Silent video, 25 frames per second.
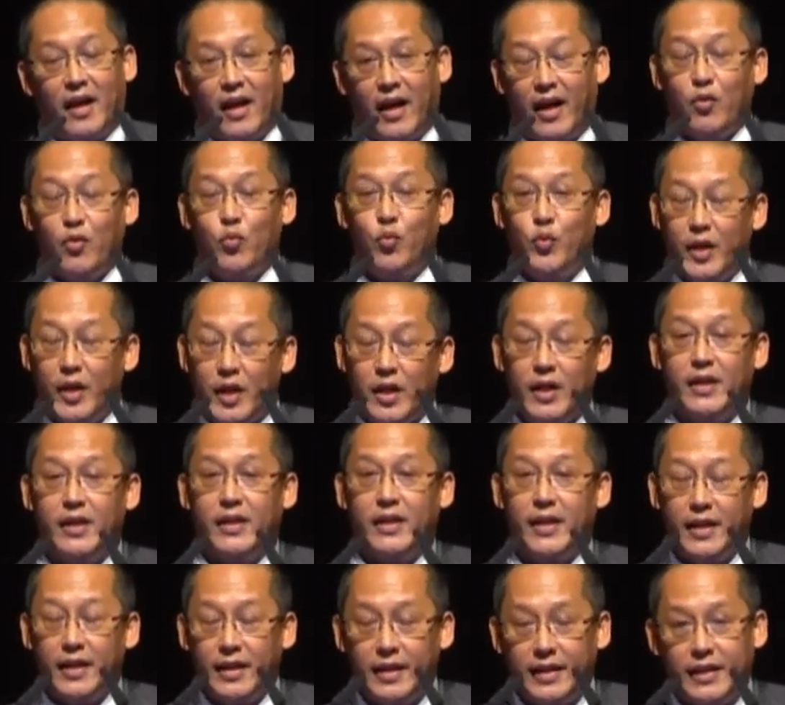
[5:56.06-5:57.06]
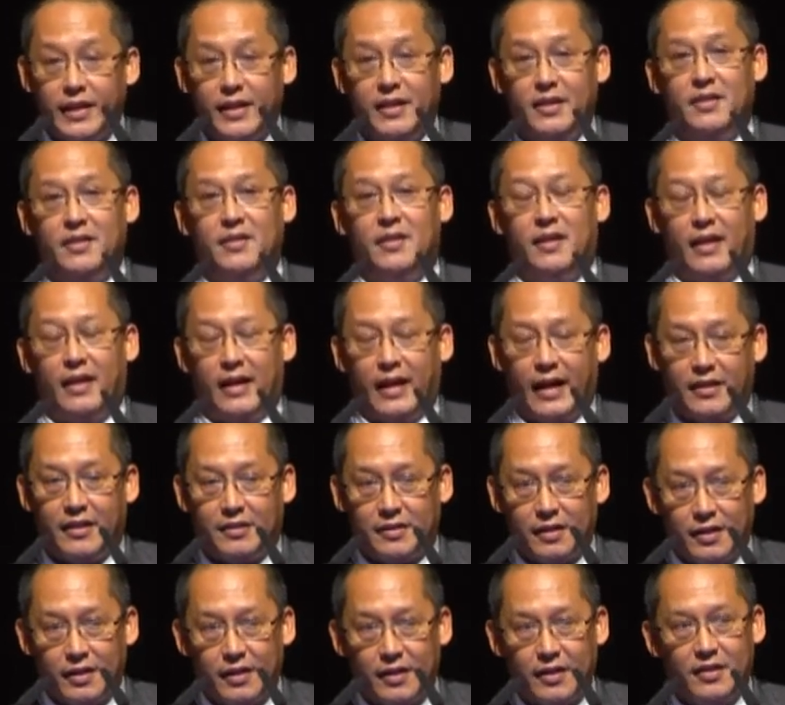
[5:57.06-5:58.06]
And we really
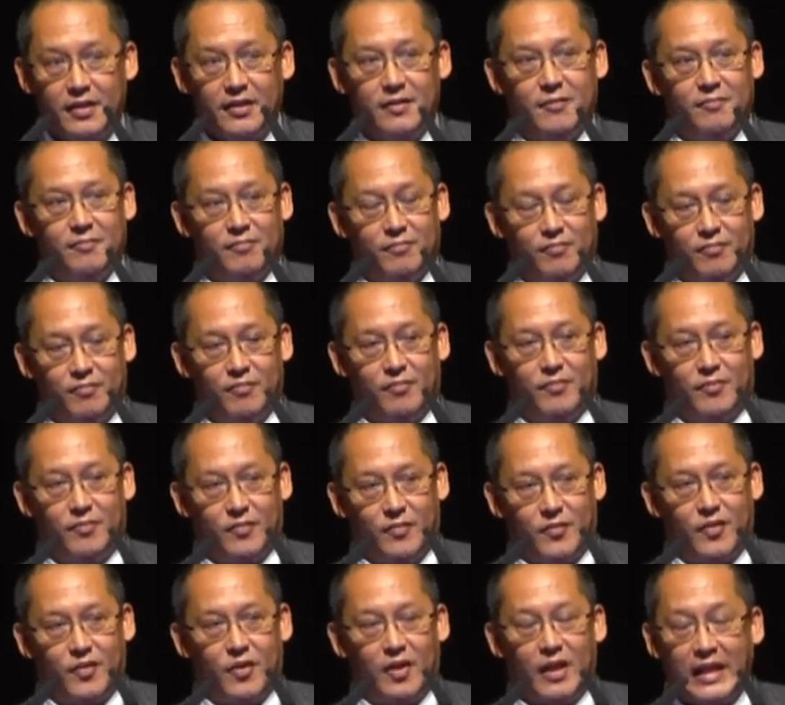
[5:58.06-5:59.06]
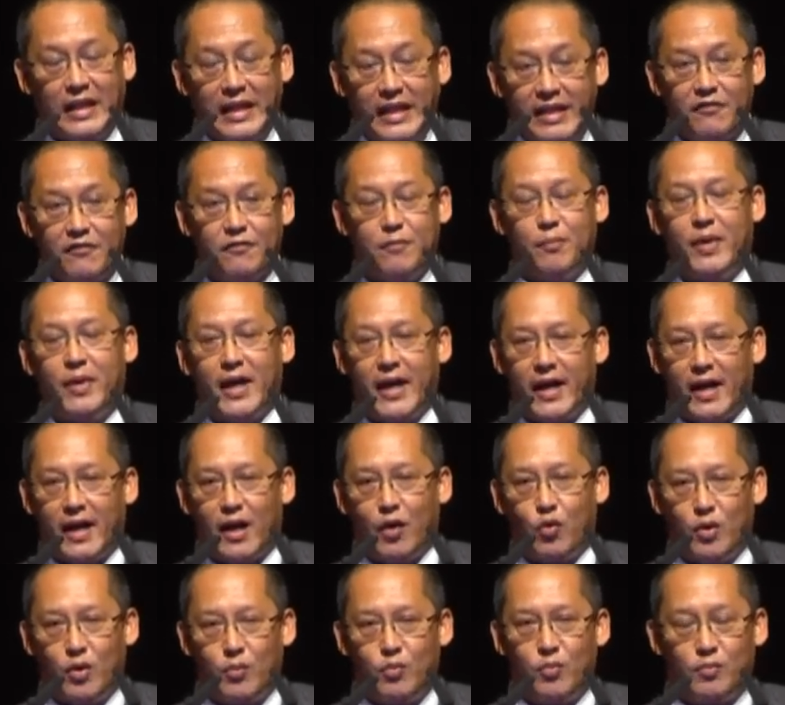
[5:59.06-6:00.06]
actually live by
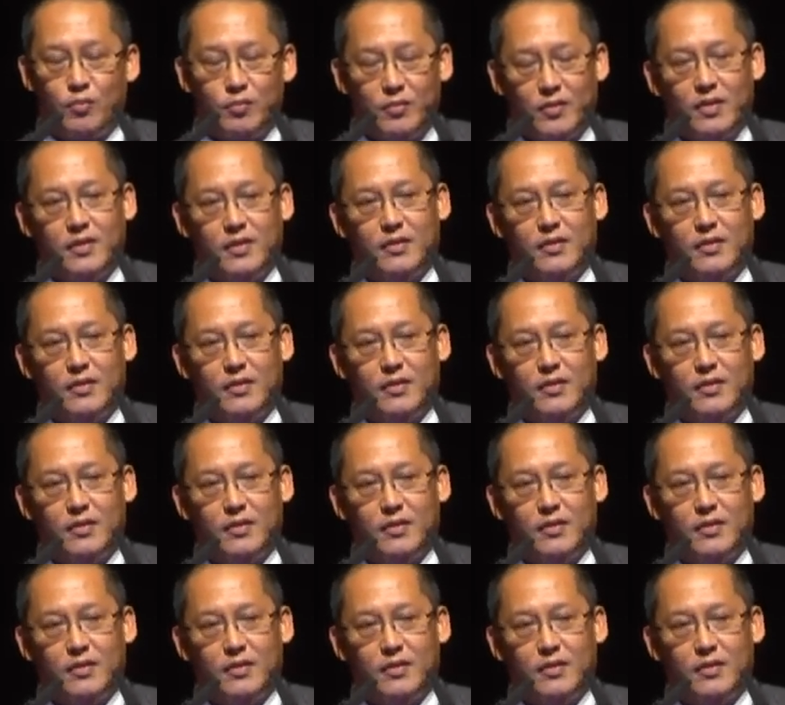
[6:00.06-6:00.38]
our